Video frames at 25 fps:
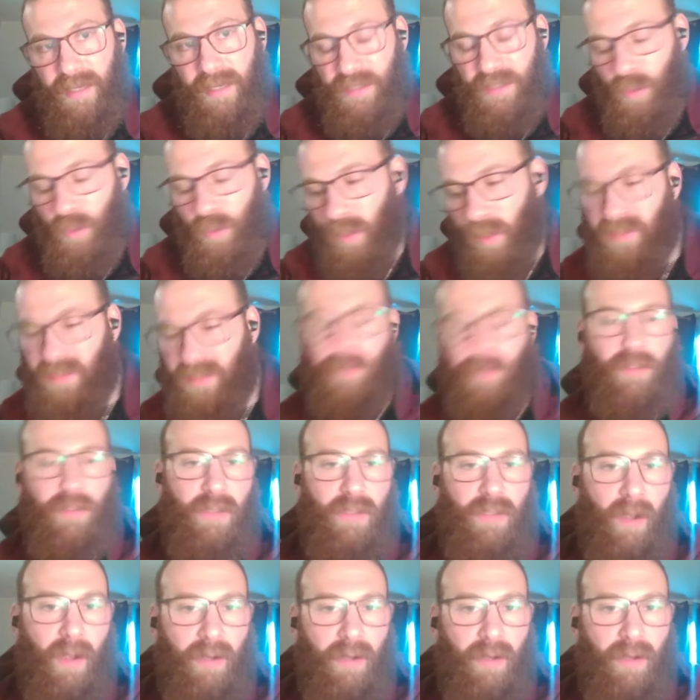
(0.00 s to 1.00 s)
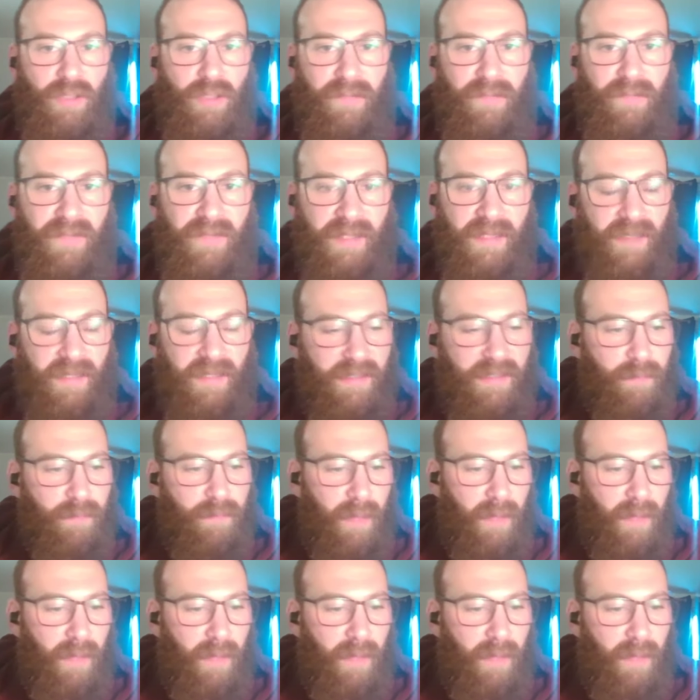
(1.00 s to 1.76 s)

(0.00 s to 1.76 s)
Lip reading: is quite similar to high energy physics,